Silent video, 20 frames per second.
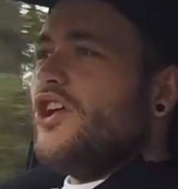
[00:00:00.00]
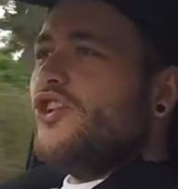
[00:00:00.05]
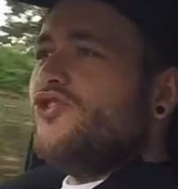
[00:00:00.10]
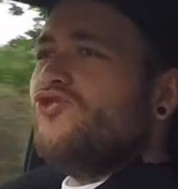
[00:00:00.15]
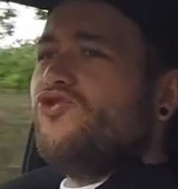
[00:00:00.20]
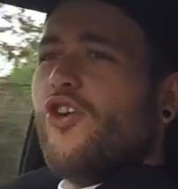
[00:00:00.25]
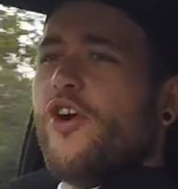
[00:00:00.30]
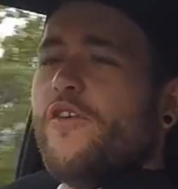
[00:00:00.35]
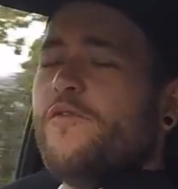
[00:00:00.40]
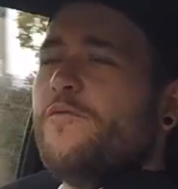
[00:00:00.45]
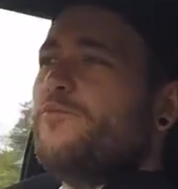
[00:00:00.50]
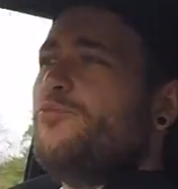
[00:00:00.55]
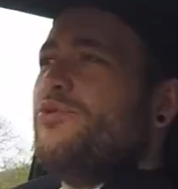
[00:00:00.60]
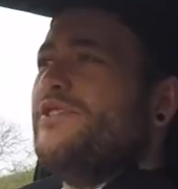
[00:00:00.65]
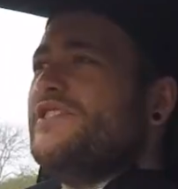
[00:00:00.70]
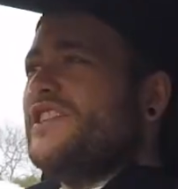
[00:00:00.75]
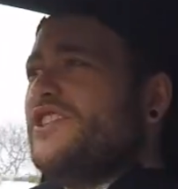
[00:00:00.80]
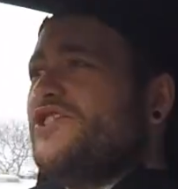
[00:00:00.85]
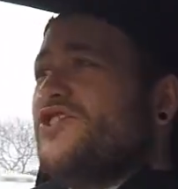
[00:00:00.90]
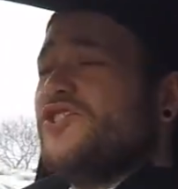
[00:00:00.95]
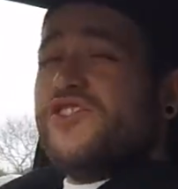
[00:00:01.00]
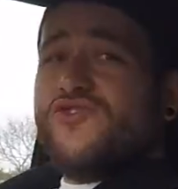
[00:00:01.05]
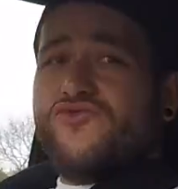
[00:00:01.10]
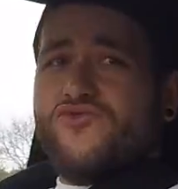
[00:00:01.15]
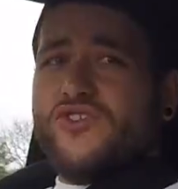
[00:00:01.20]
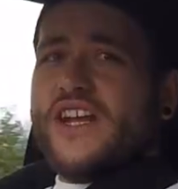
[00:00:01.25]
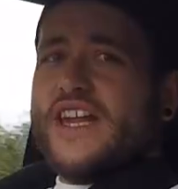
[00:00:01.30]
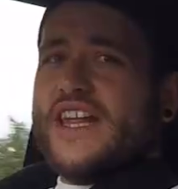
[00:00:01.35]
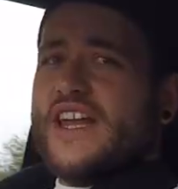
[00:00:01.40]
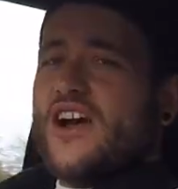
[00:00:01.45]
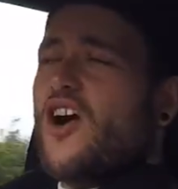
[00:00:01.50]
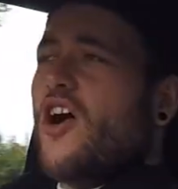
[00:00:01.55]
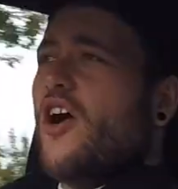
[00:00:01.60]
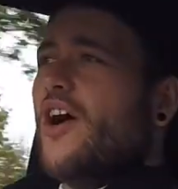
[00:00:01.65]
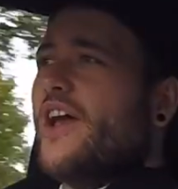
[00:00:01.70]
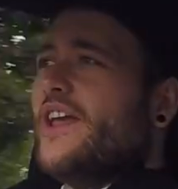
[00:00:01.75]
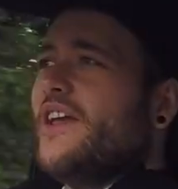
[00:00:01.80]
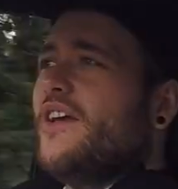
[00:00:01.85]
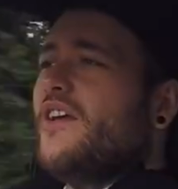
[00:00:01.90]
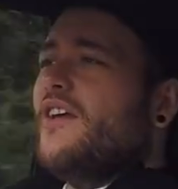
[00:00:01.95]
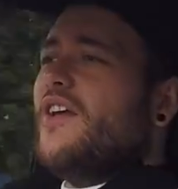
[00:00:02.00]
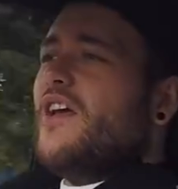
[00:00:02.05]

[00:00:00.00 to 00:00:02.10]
Driving position is really high.